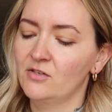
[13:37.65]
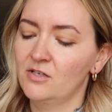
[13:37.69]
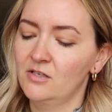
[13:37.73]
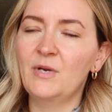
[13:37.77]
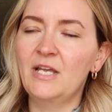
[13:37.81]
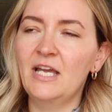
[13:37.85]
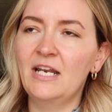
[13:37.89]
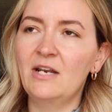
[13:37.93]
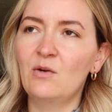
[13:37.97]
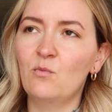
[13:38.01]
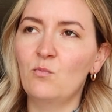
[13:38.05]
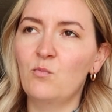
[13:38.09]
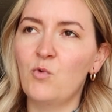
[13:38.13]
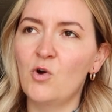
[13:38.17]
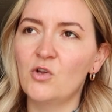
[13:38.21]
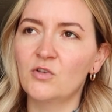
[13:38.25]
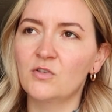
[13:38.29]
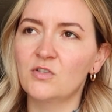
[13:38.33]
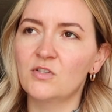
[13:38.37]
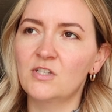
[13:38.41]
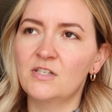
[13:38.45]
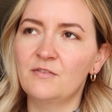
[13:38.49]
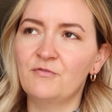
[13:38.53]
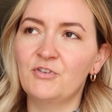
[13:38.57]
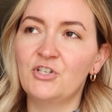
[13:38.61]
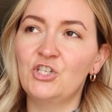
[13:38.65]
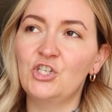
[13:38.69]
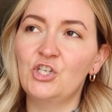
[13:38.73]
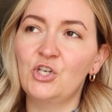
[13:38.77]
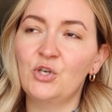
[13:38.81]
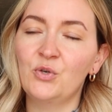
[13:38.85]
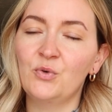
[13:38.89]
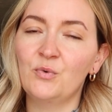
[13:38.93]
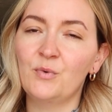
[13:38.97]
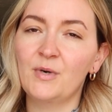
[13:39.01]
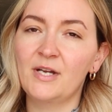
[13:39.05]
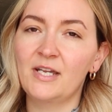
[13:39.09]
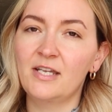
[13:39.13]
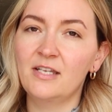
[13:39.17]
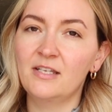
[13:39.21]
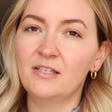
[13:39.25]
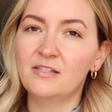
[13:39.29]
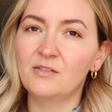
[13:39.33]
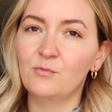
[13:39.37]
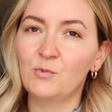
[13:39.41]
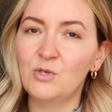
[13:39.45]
We get it once every 2 weeks.